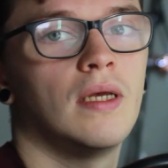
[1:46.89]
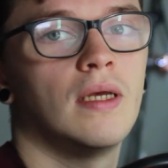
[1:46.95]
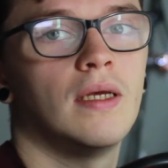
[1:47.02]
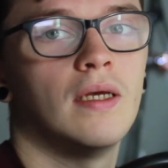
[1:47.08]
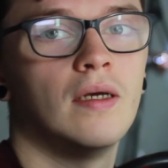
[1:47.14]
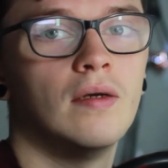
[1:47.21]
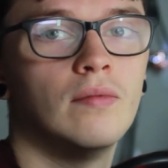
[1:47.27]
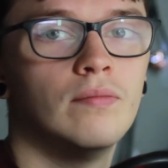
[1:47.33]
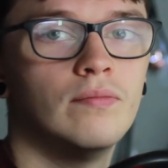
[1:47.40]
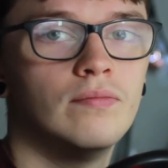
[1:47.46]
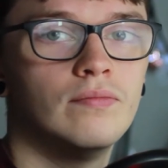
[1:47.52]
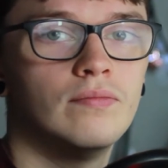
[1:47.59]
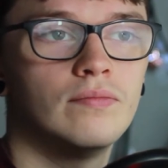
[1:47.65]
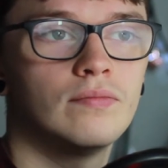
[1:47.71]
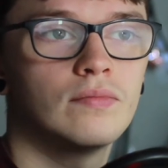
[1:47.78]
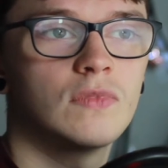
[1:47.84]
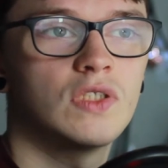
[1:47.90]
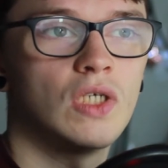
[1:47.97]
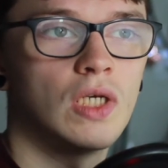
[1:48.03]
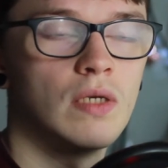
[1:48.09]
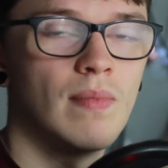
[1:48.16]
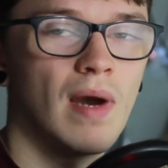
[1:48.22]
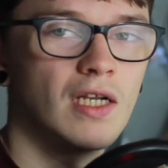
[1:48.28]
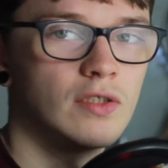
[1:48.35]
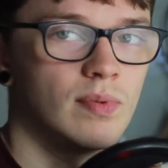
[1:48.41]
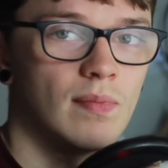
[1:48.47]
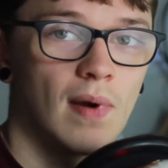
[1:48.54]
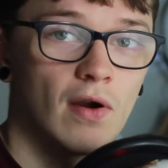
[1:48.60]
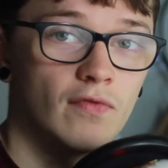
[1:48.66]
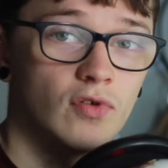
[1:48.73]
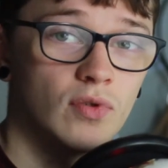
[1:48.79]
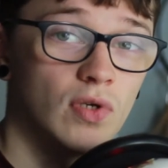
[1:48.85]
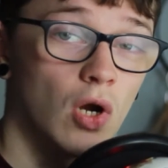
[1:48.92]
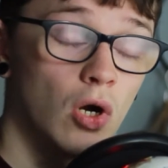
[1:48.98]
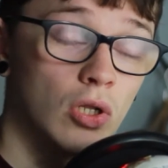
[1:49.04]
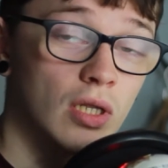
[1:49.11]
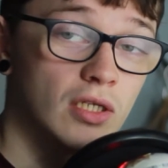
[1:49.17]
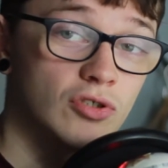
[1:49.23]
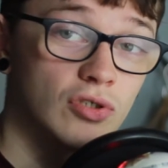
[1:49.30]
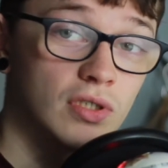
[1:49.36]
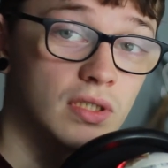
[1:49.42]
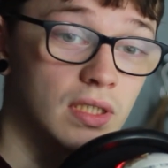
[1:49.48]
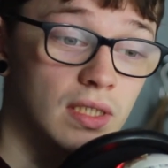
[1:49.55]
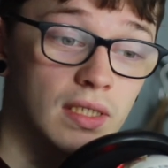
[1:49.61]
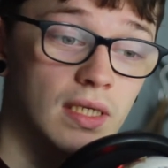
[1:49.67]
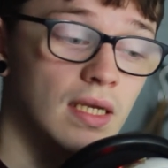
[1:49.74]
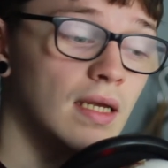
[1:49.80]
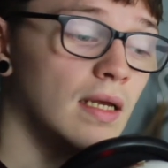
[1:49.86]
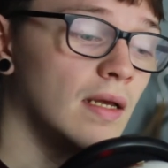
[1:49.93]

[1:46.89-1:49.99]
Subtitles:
So you might just be better off doing it all electronically,